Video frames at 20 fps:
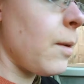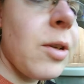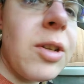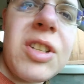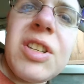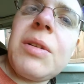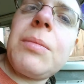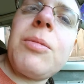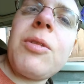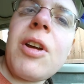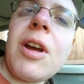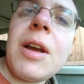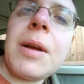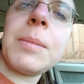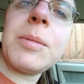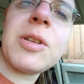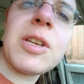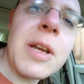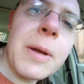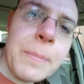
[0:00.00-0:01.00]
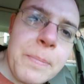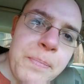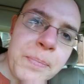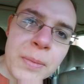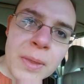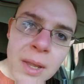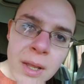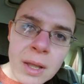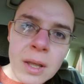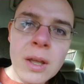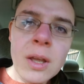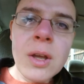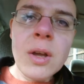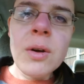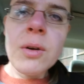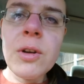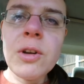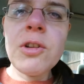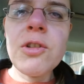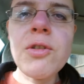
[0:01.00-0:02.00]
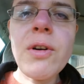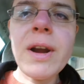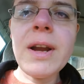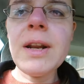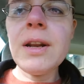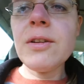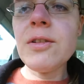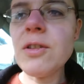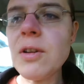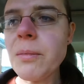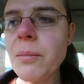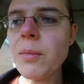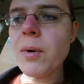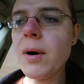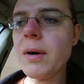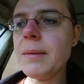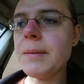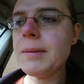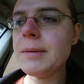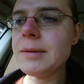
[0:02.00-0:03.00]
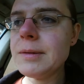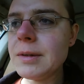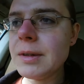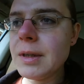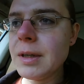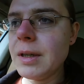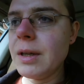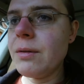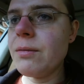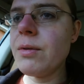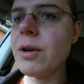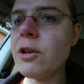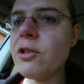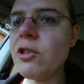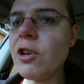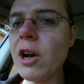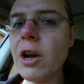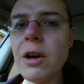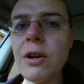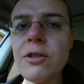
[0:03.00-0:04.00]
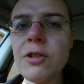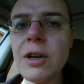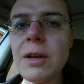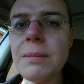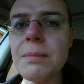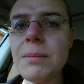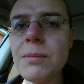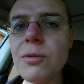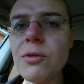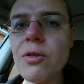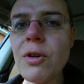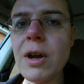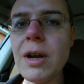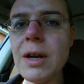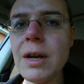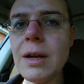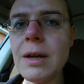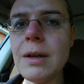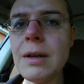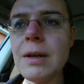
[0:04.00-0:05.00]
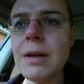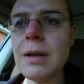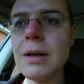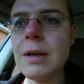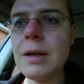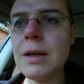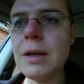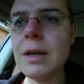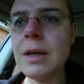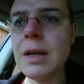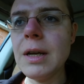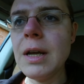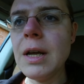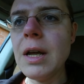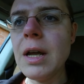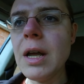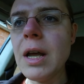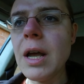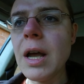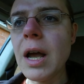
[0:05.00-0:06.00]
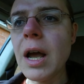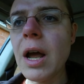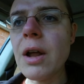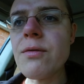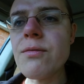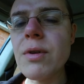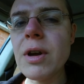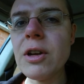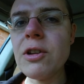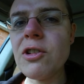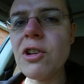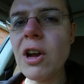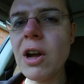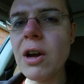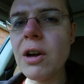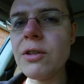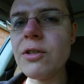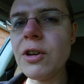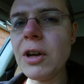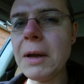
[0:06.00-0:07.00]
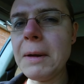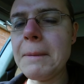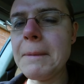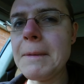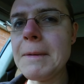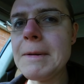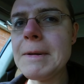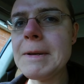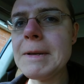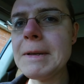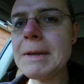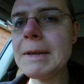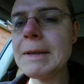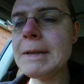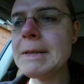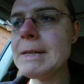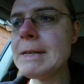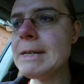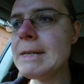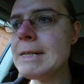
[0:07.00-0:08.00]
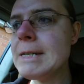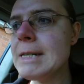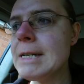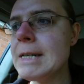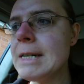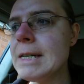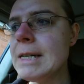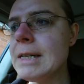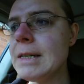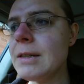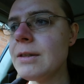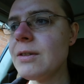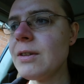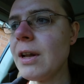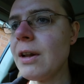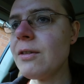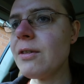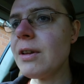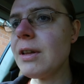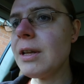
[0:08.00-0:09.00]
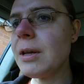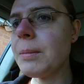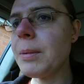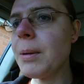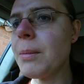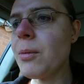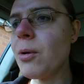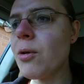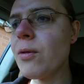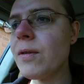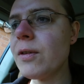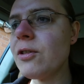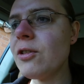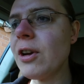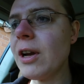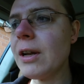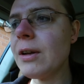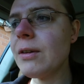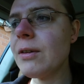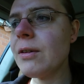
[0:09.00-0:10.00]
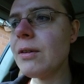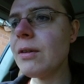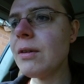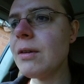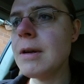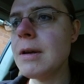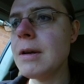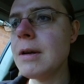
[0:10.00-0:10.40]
Sometimes you drain it somewhat and then recharge it and drain it and recharge it. Stands a little bit more of a chance.